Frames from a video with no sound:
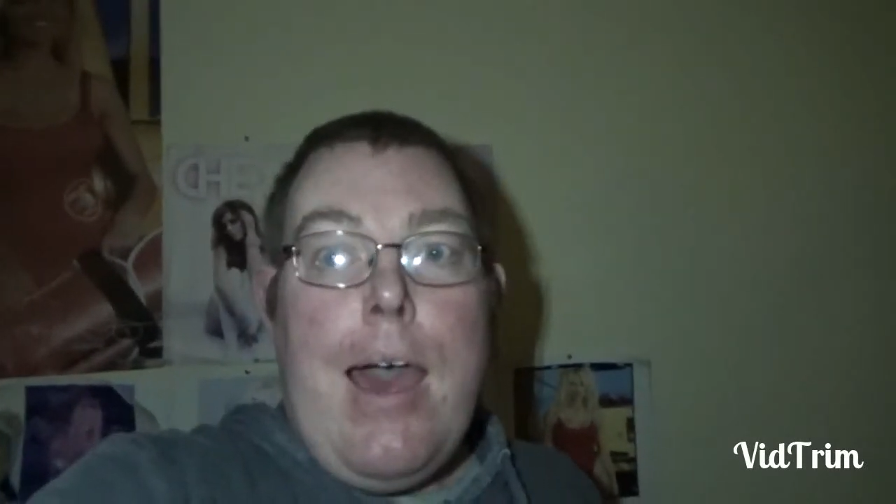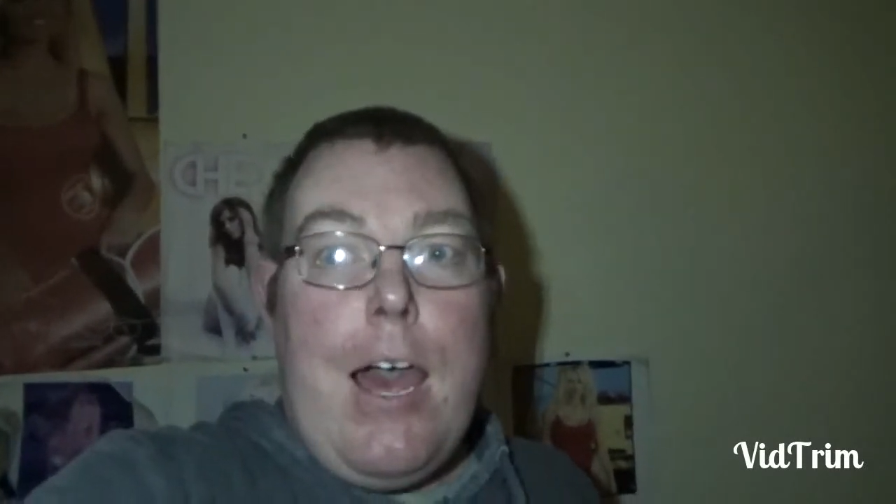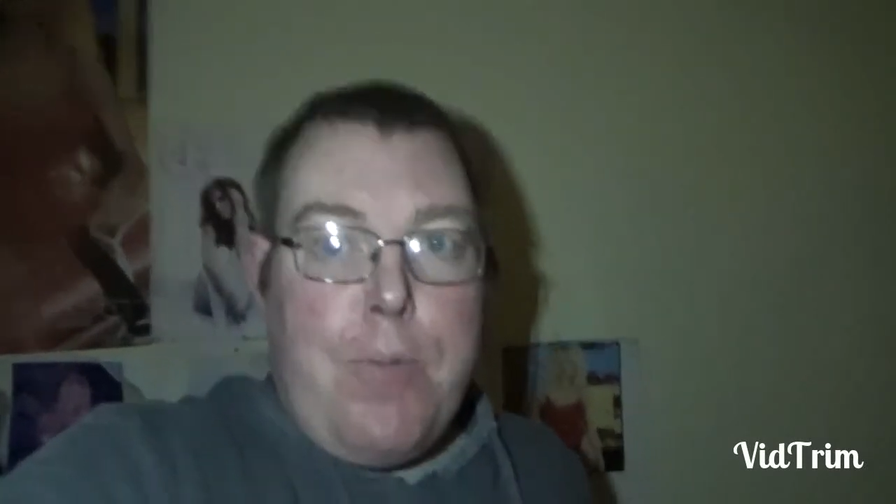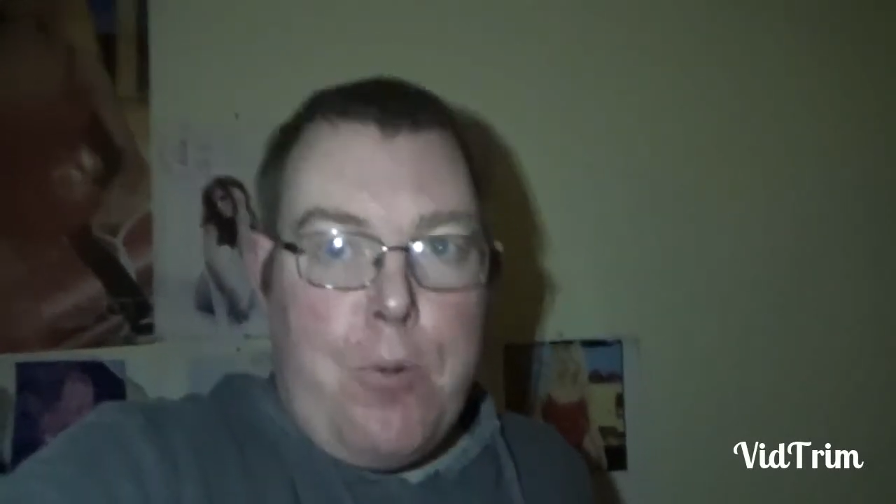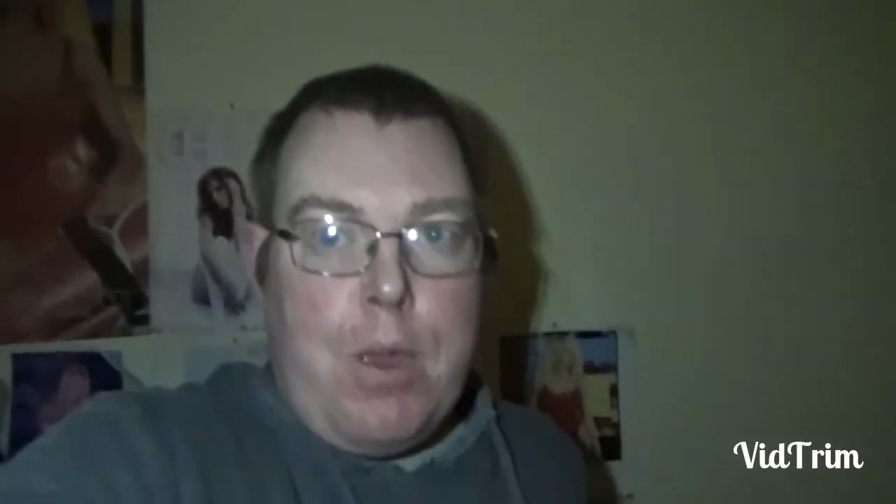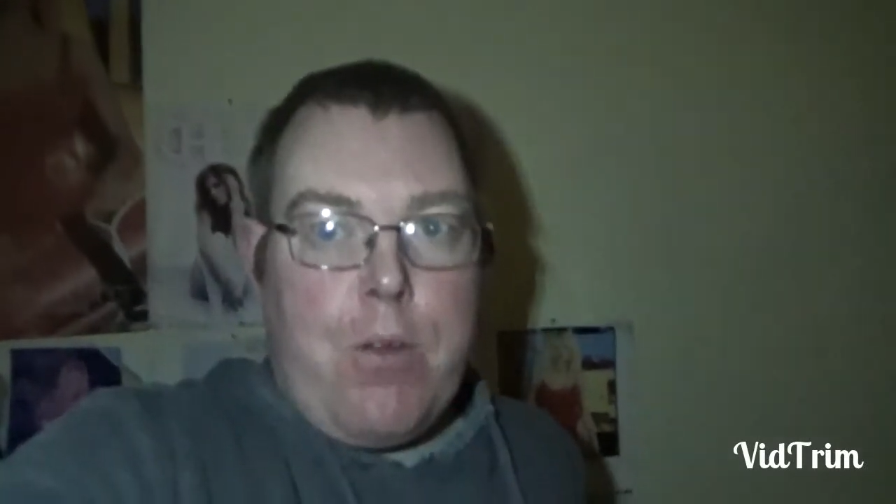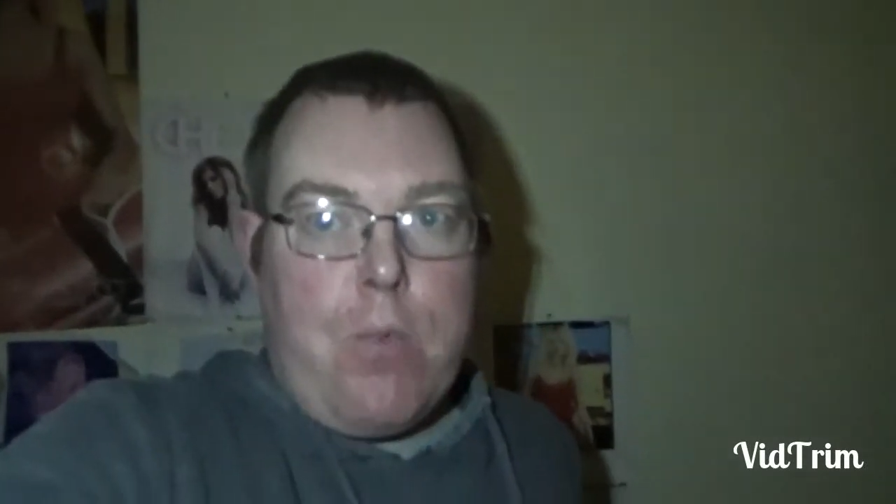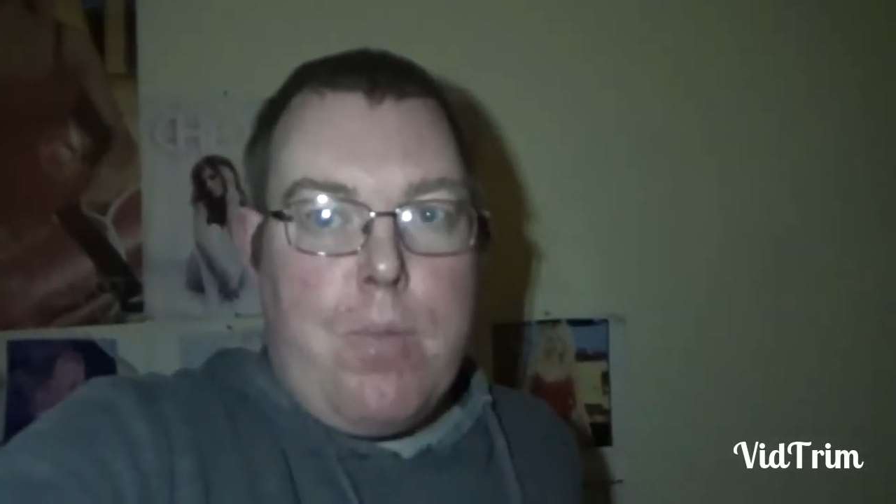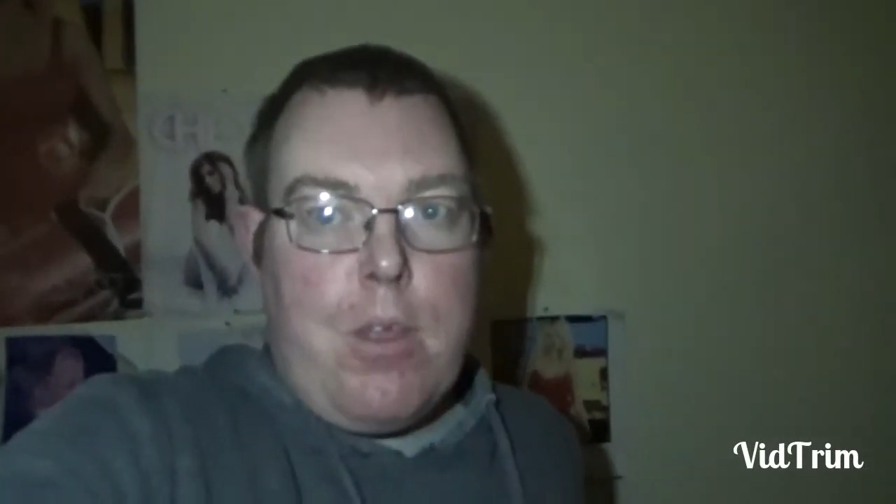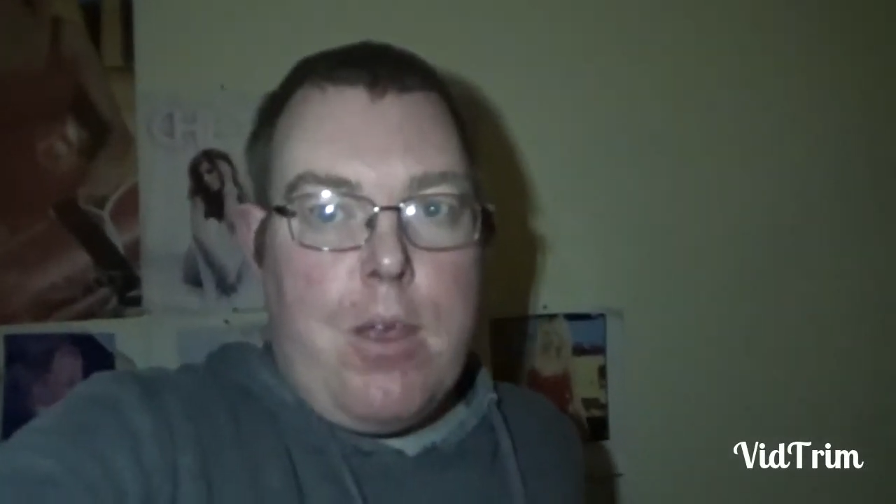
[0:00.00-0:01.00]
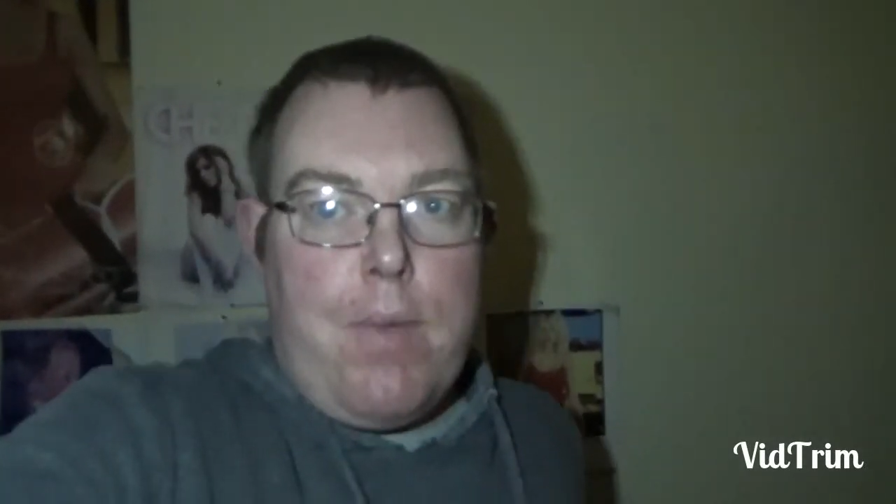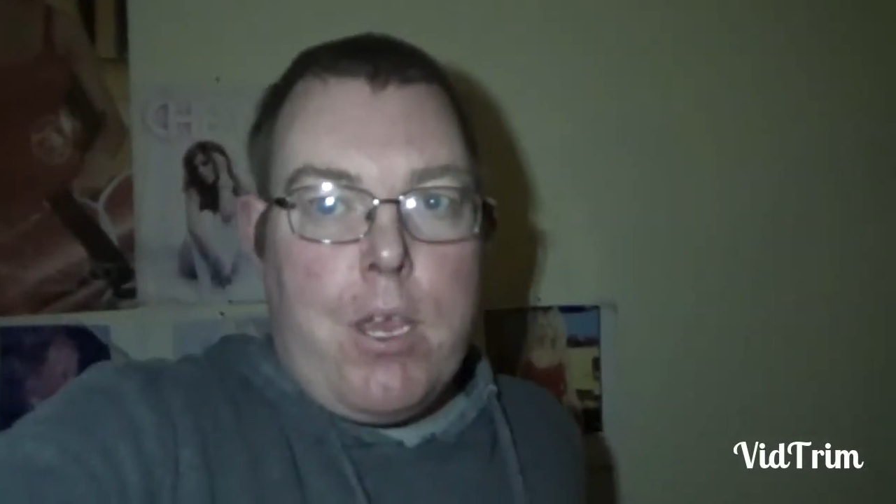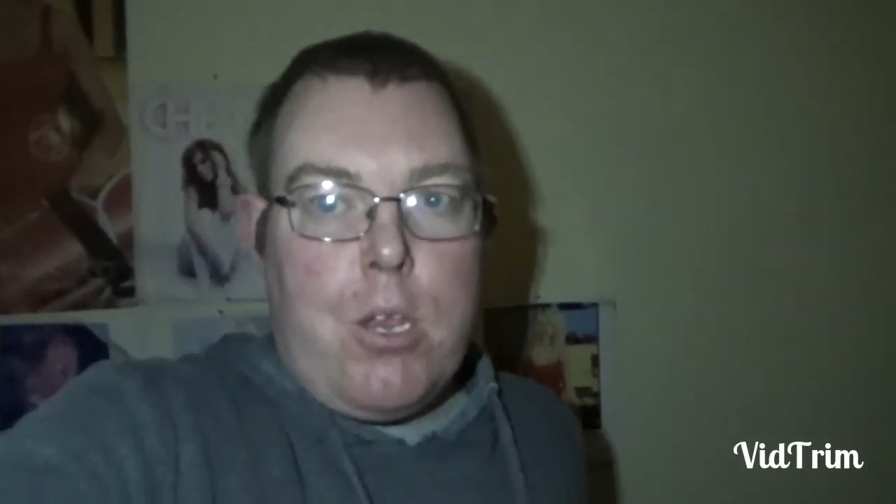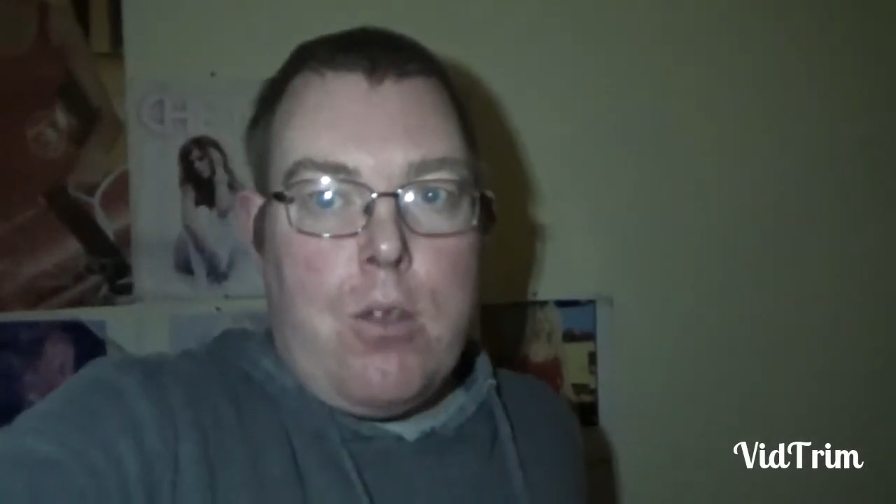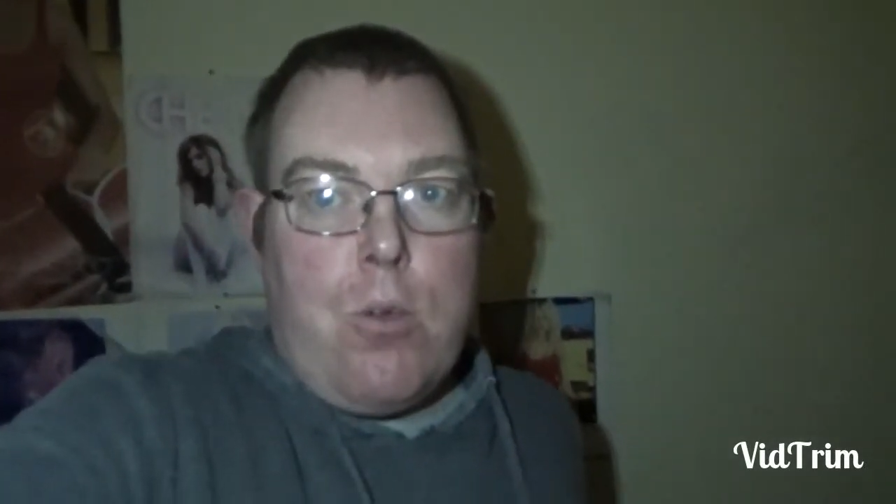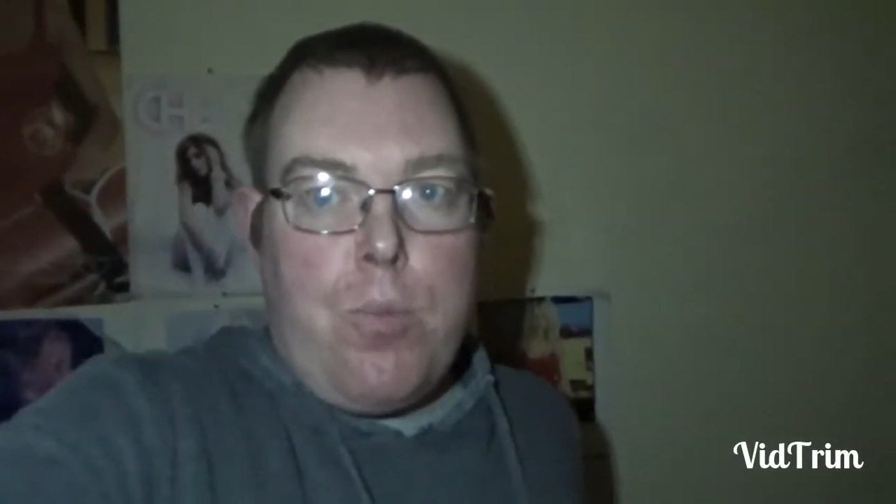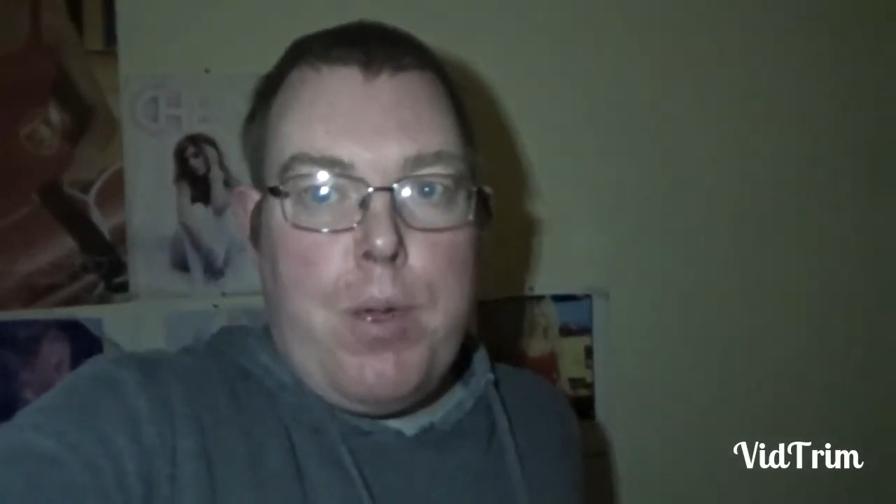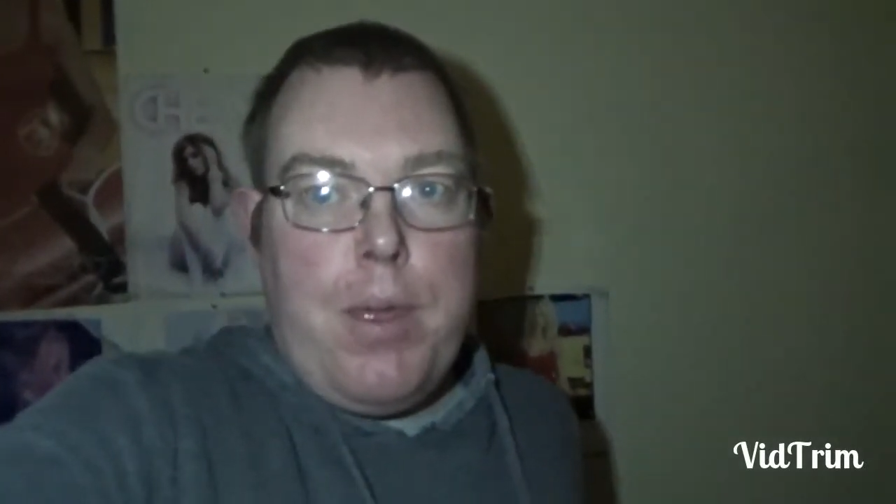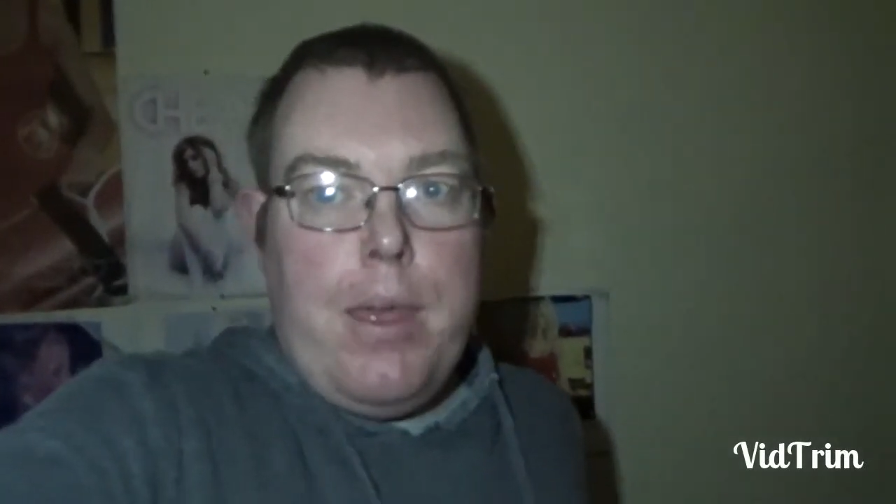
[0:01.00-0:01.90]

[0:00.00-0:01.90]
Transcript: I put my Christmas decorations up